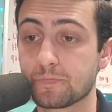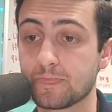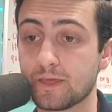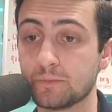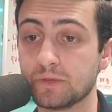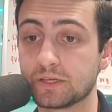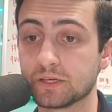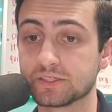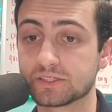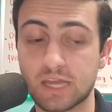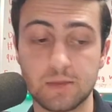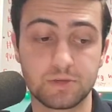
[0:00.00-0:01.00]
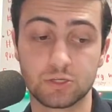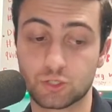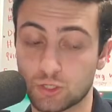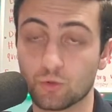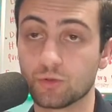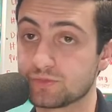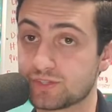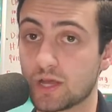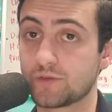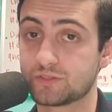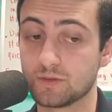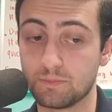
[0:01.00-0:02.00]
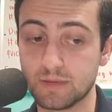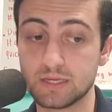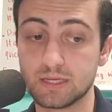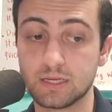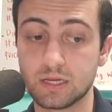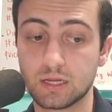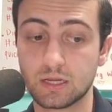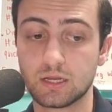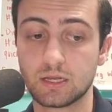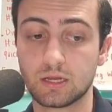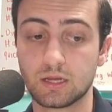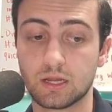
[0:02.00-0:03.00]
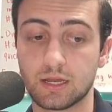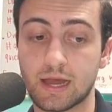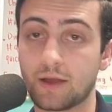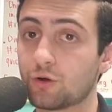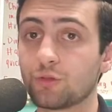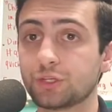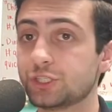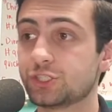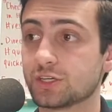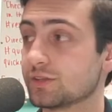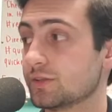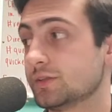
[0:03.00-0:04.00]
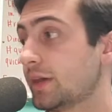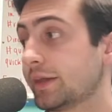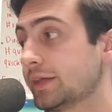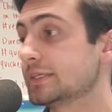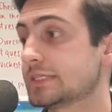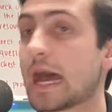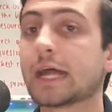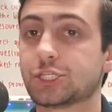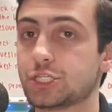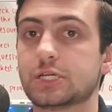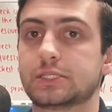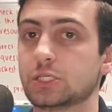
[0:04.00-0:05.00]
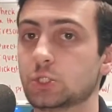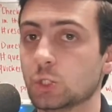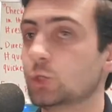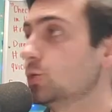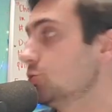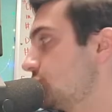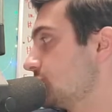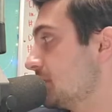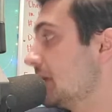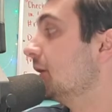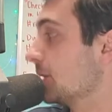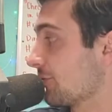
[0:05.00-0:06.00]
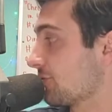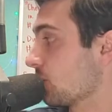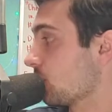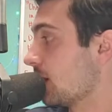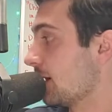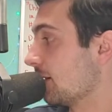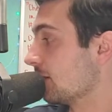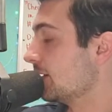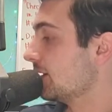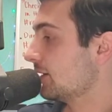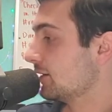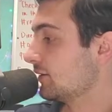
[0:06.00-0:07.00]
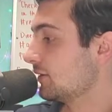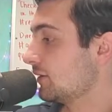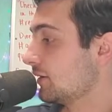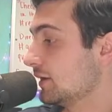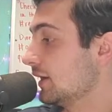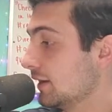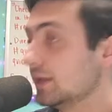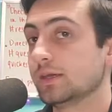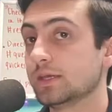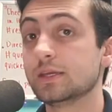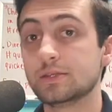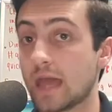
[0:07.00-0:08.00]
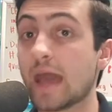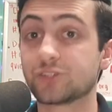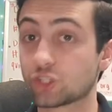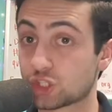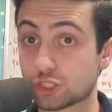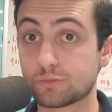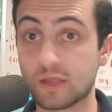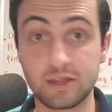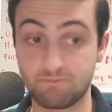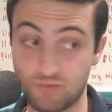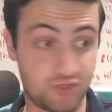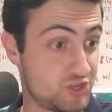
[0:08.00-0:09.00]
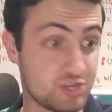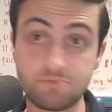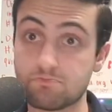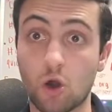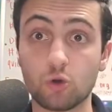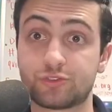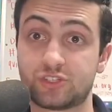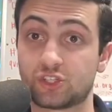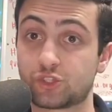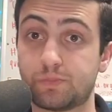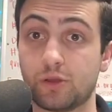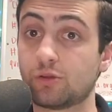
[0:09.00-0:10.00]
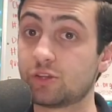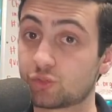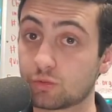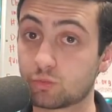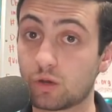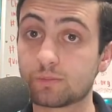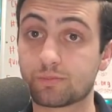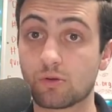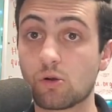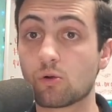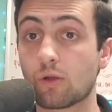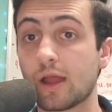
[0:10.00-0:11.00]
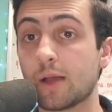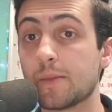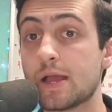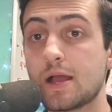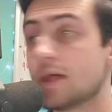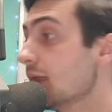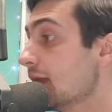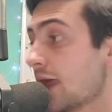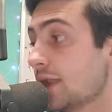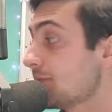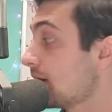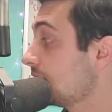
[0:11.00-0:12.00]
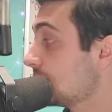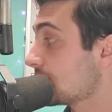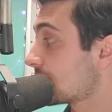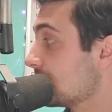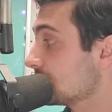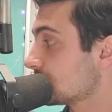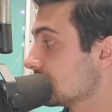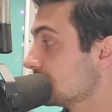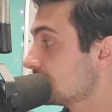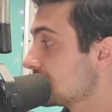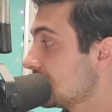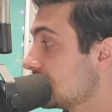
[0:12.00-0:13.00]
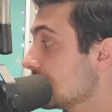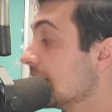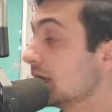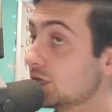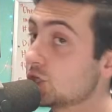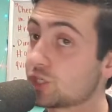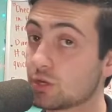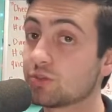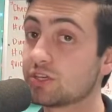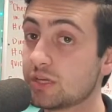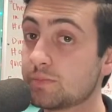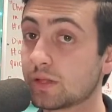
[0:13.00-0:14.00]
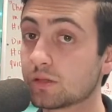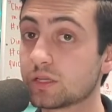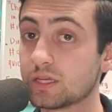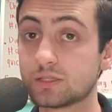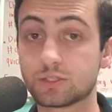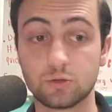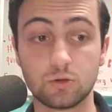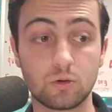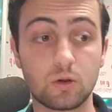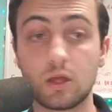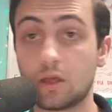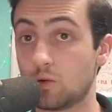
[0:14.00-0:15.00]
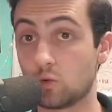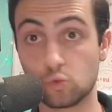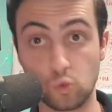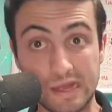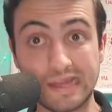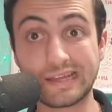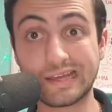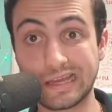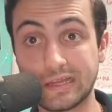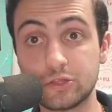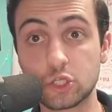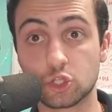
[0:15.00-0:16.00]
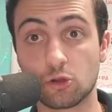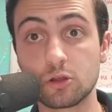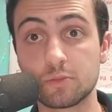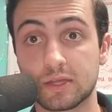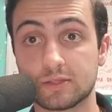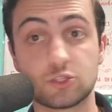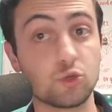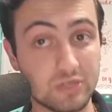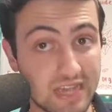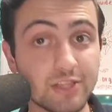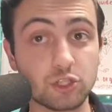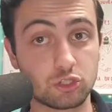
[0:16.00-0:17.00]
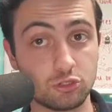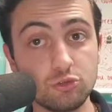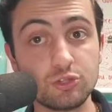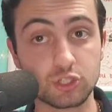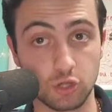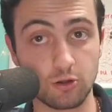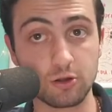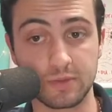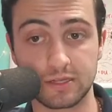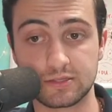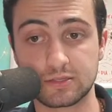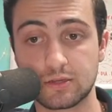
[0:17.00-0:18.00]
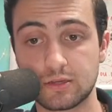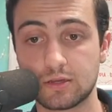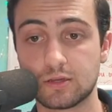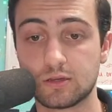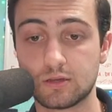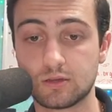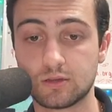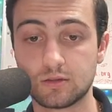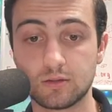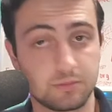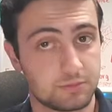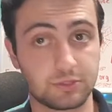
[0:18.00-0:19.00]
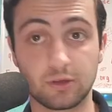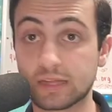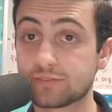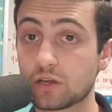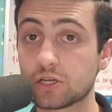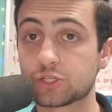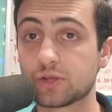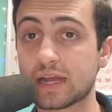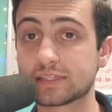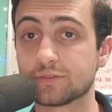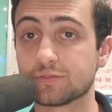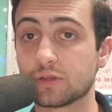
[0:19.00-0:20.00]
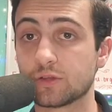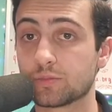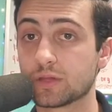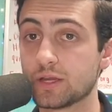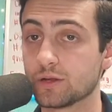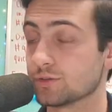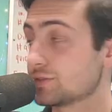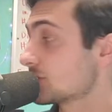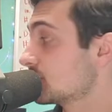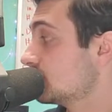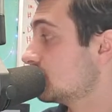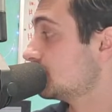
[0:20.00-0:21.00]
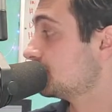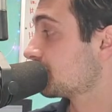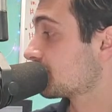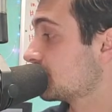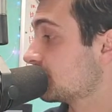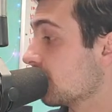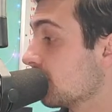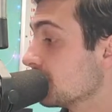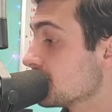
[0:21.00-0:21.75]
and because Campy has shown himself to be not only just he's not just a dude who's just been here for a while. He has the most experience with one program than anybody in the country. And he has shown the ability to win in the tournament, to get to the tournament. So that's very attractive for other players. So,